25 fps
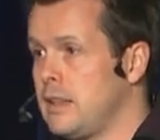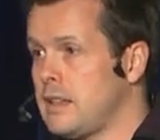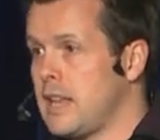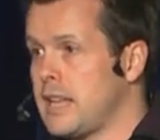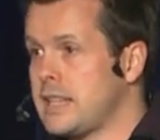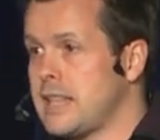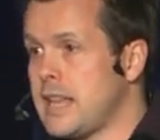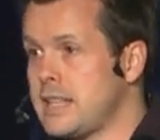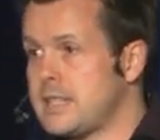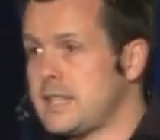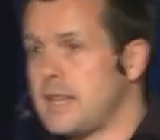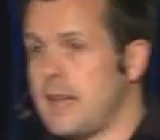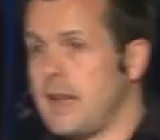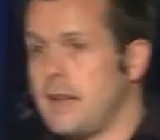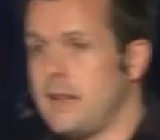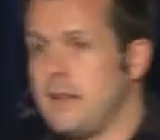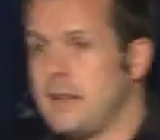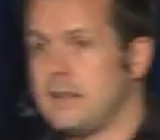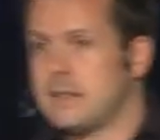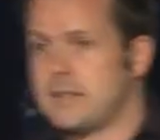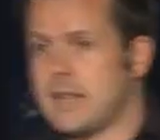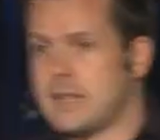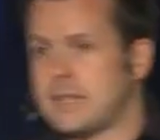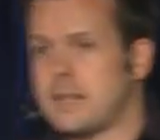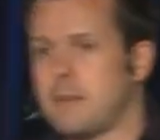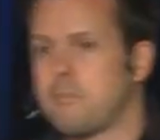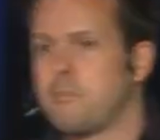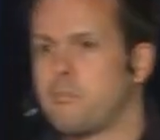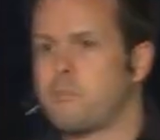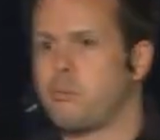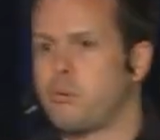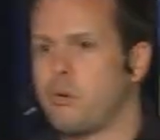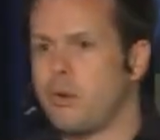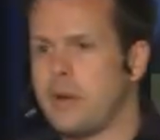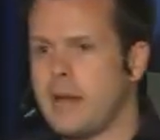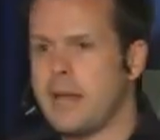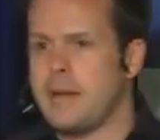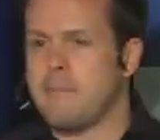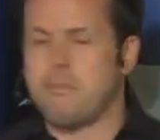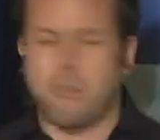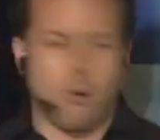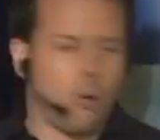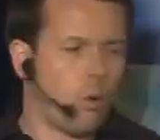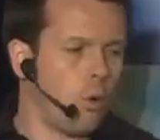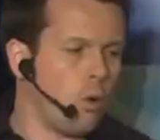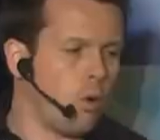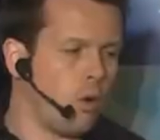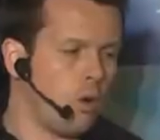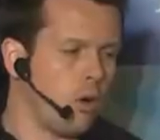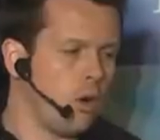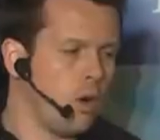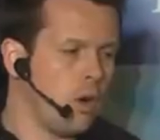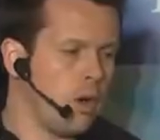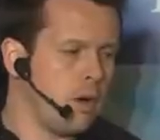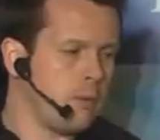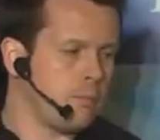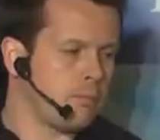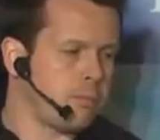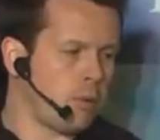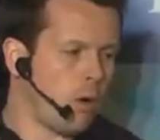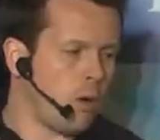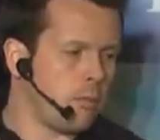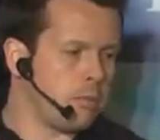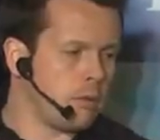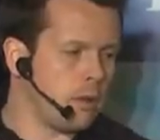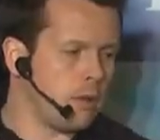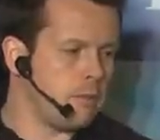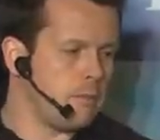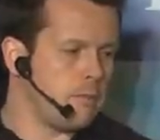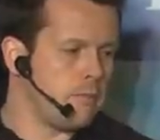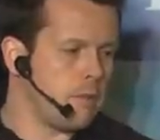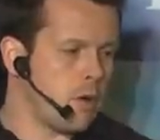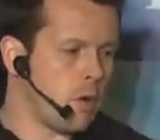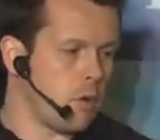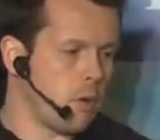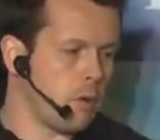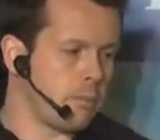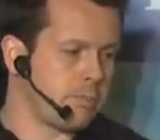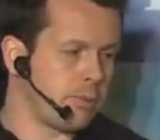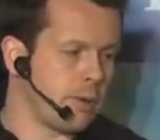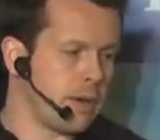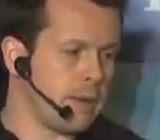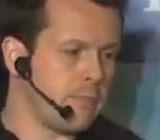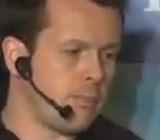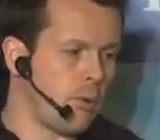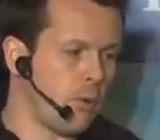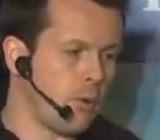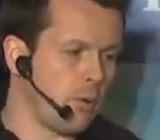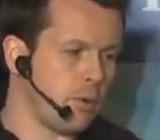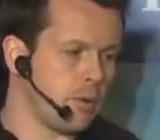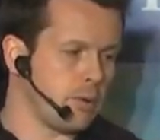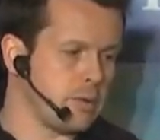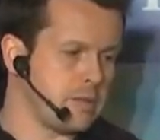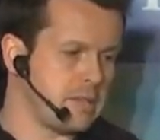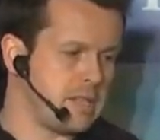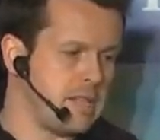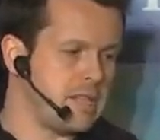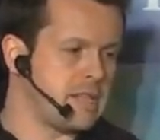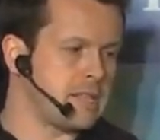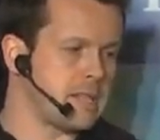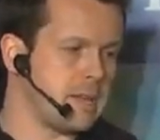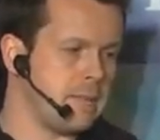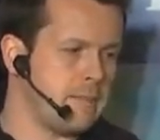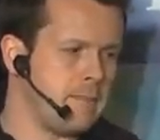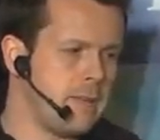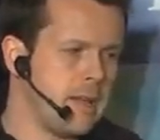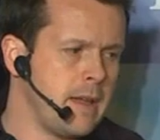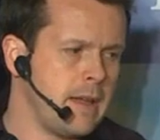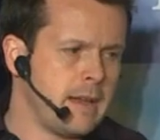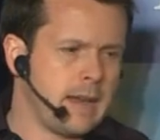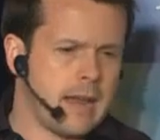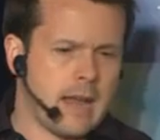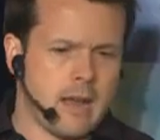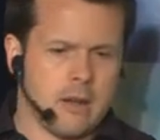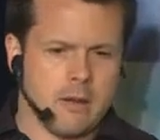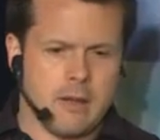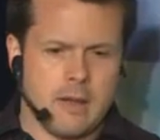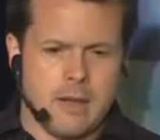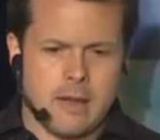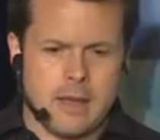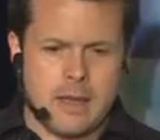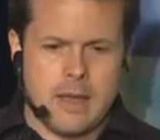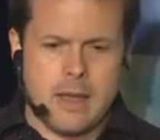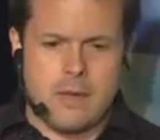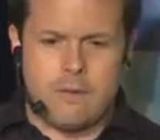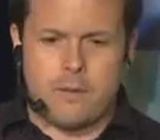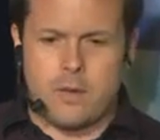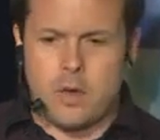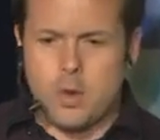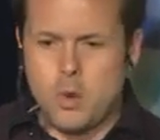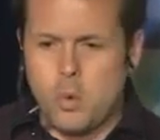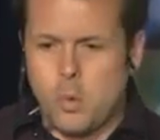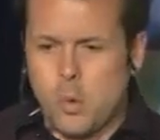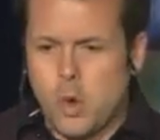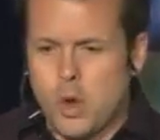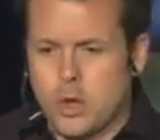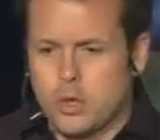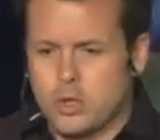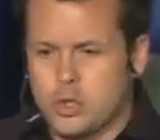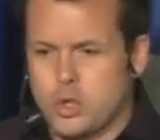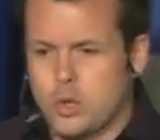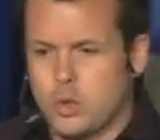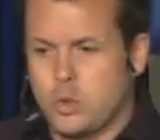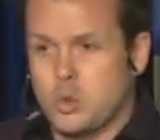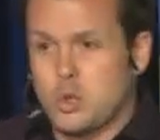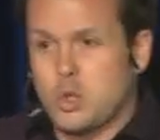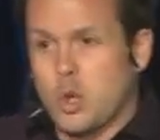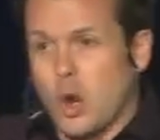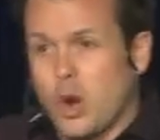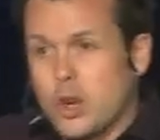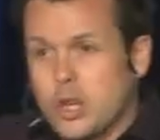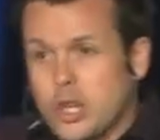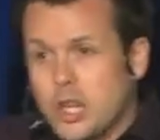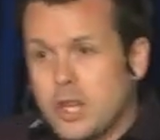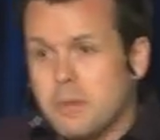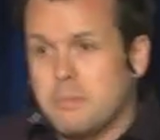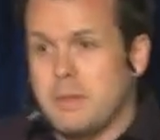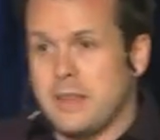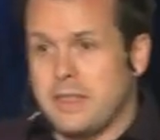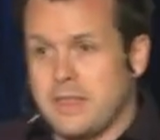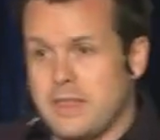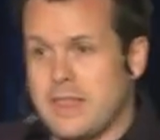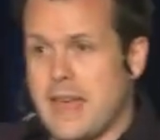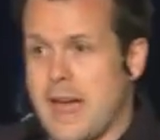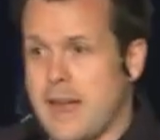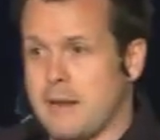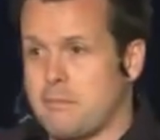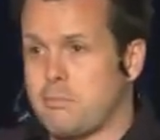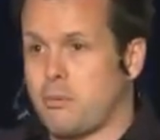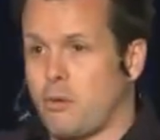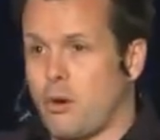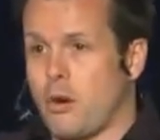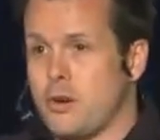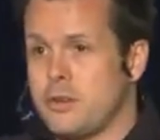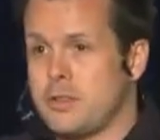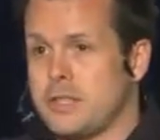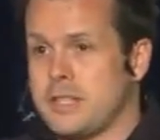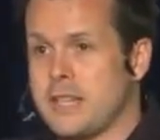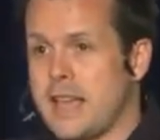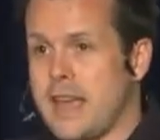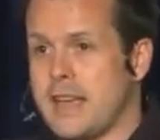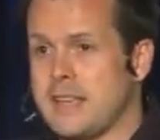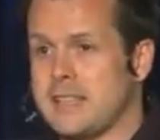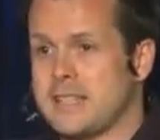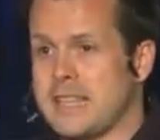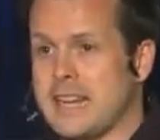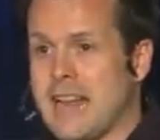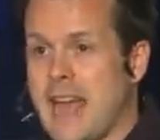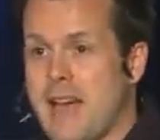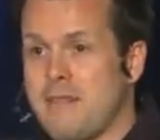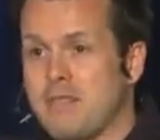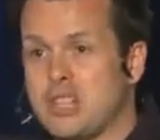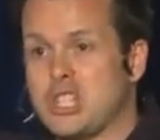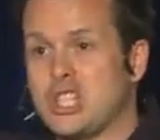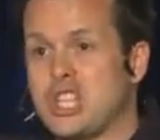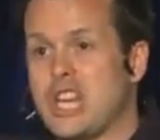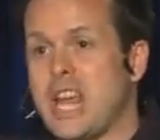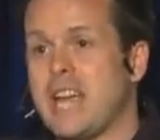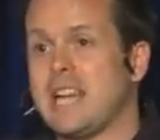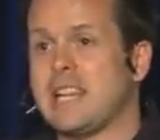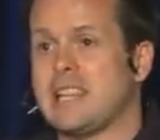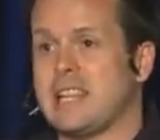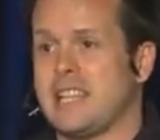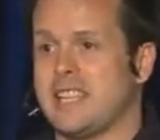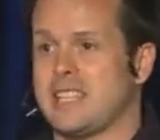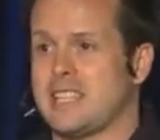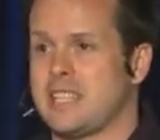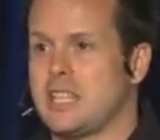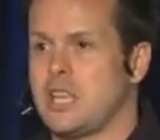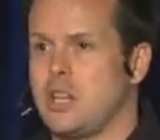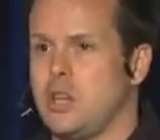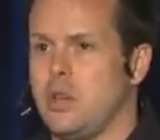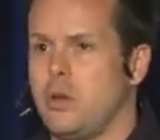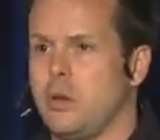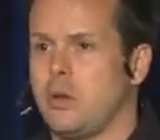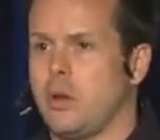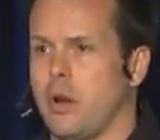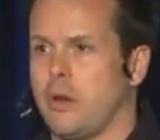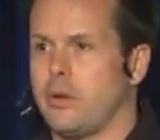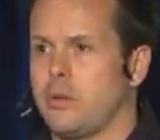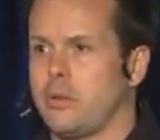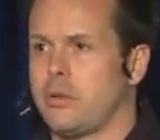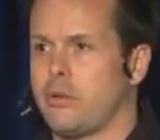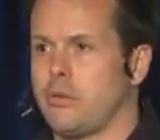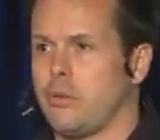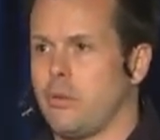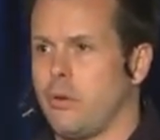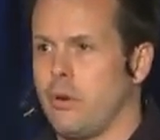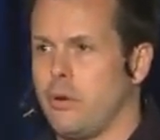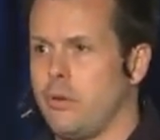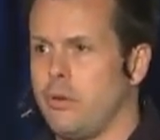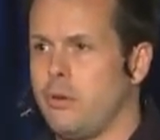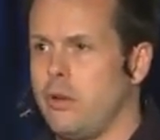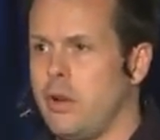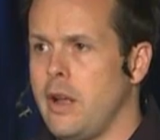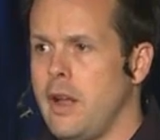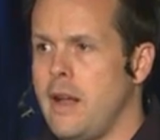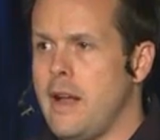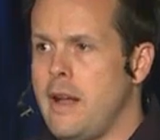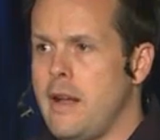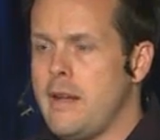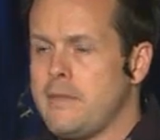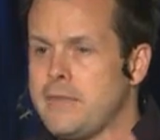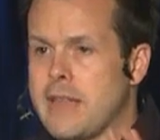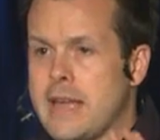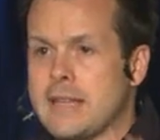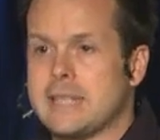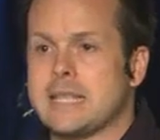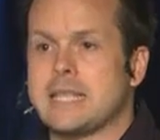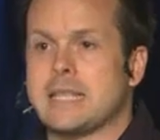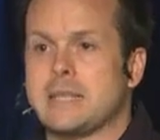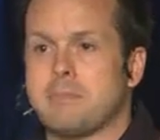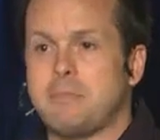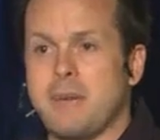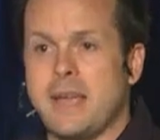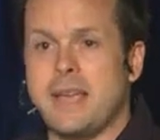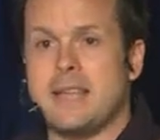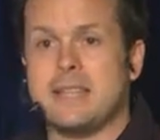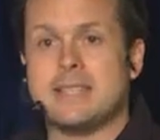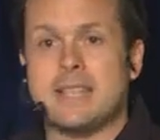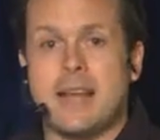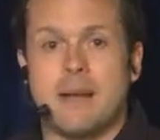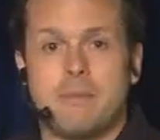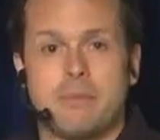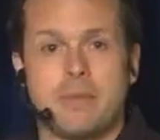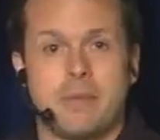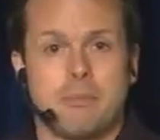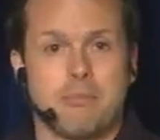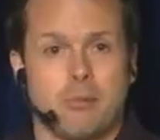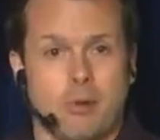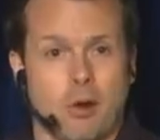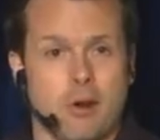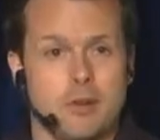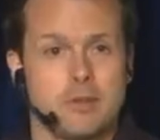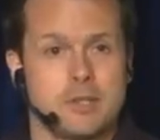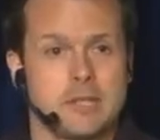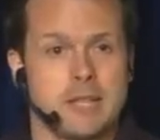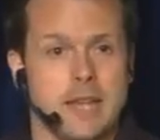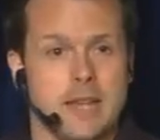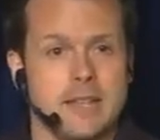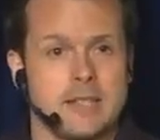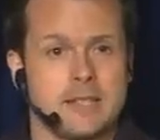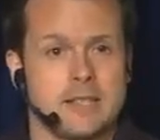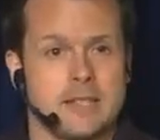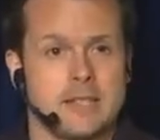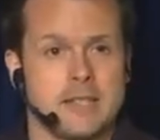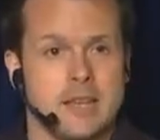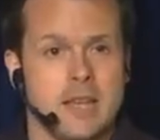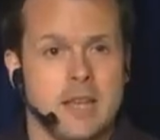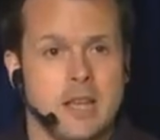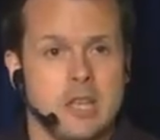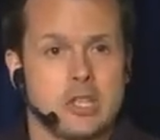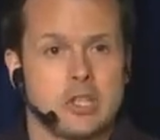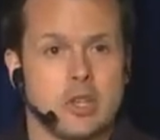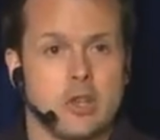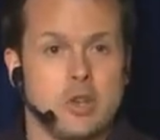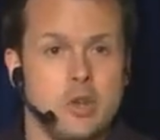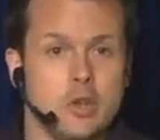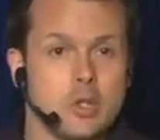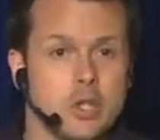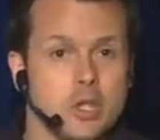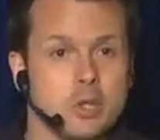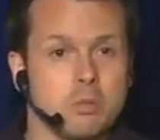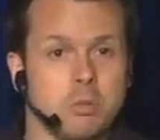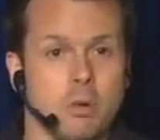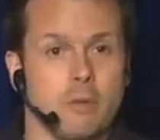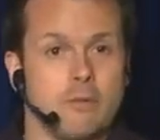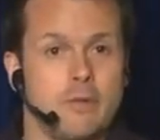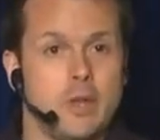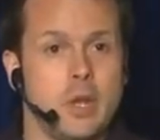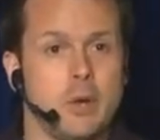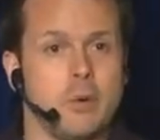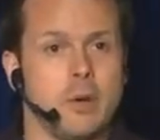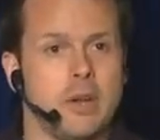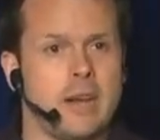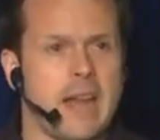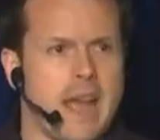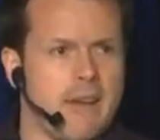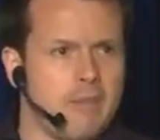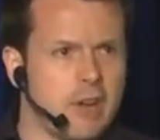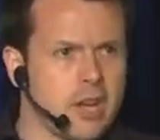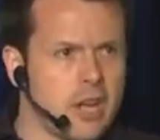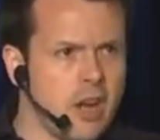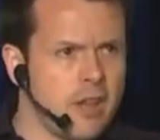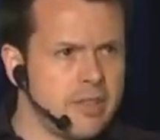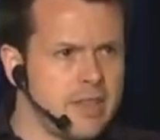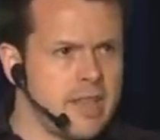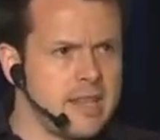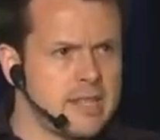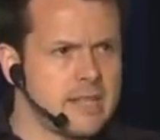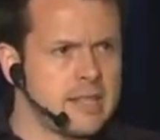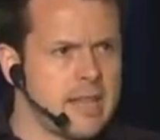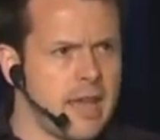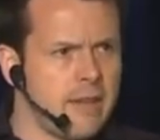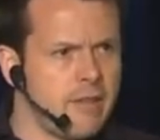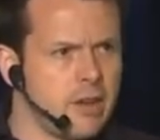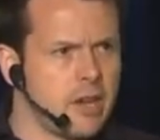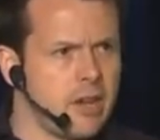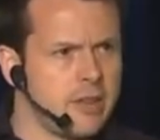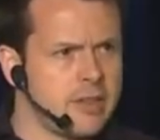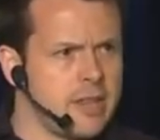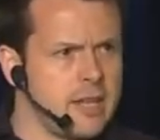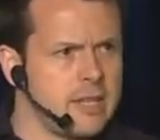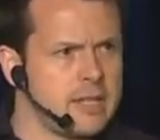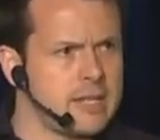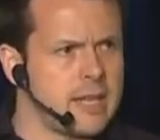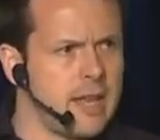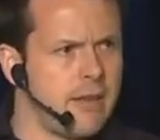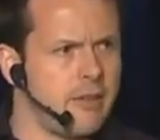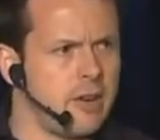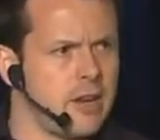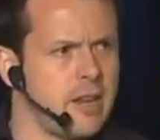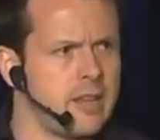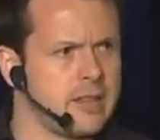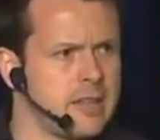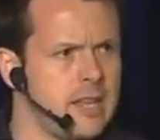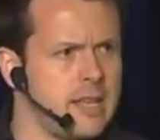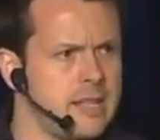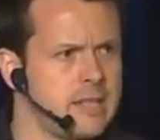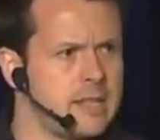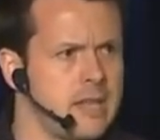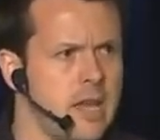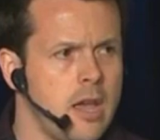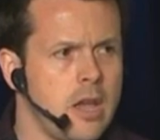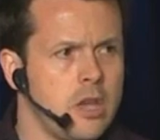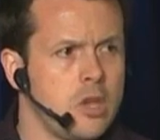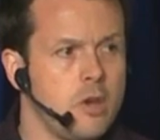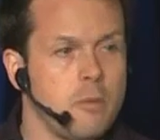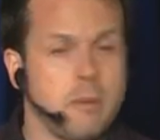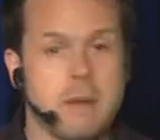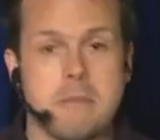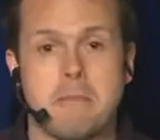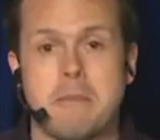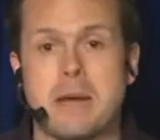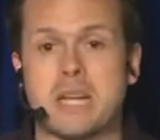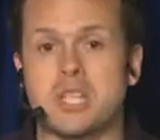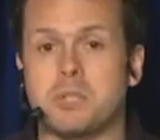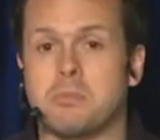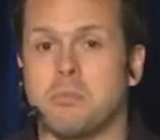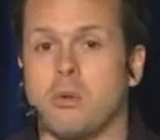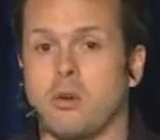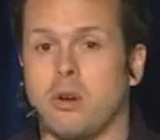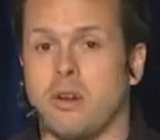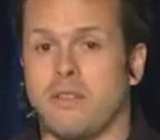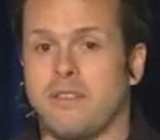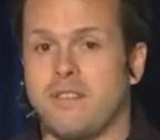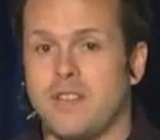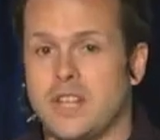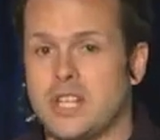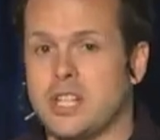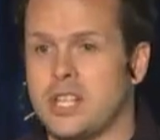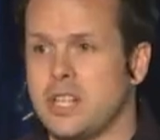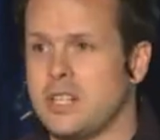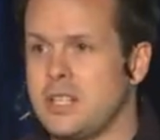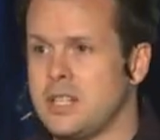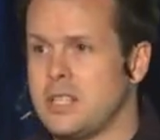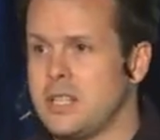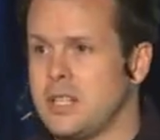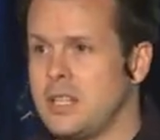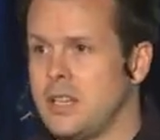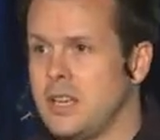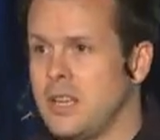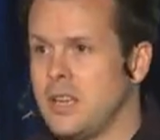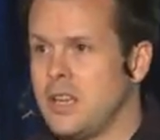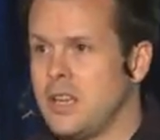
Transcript: Like that's, that's a pretty poor problem or pretty poor system. Now, if you were to document that process and have a checklist that you go through, that speeds up the process. So you just review it. Have I got this? Have I got this? Have I got this? You'll be much more efficient.